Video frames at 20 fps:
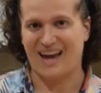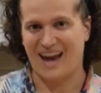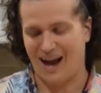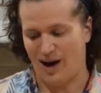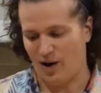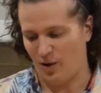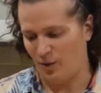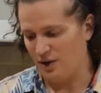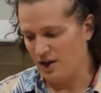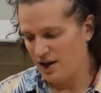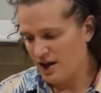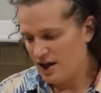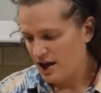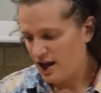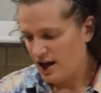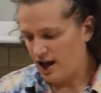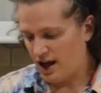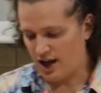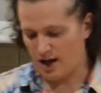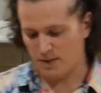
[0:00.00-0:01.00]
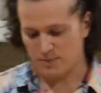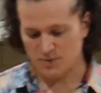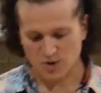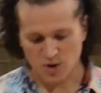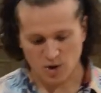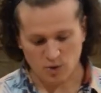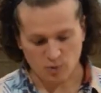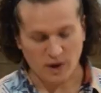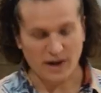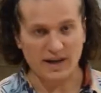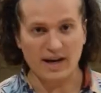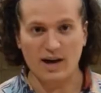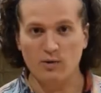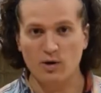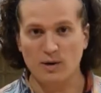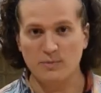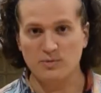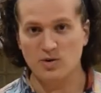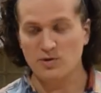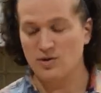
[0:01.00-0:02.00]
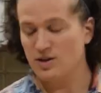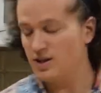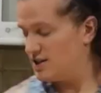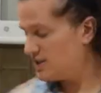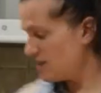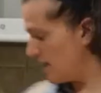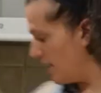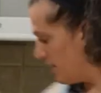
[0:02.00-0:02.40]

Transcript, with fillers: out. Um, so right now what I'm doing is